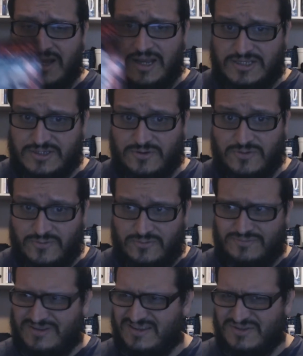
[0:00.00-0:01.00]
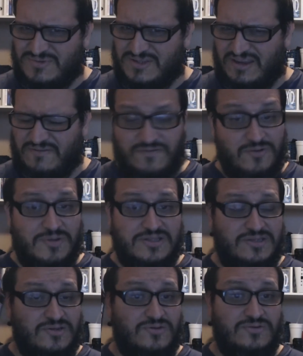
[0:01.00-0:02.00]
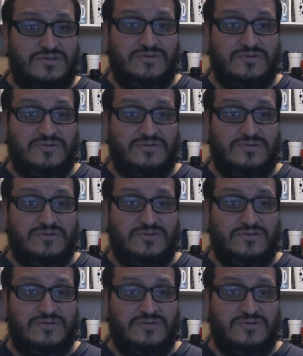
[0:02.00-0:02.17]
so this was like a few months ago. So